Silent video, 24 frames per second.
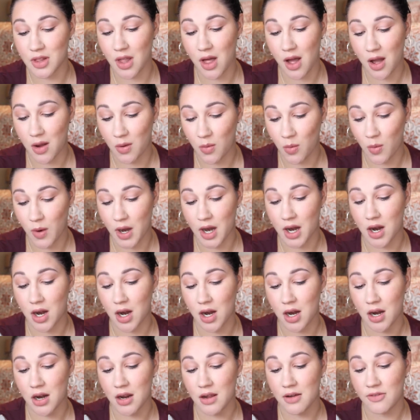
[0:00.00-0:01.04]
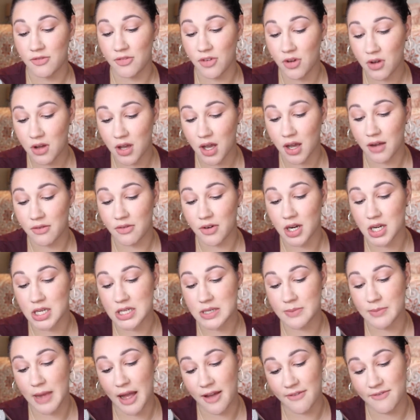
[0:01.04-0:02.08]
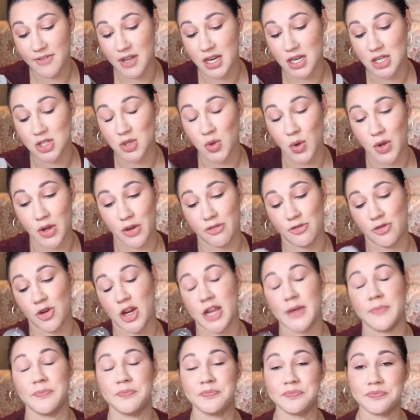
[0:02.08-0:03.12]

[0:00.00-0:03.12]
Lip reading: long wear, full coverage, matte finish, oil free.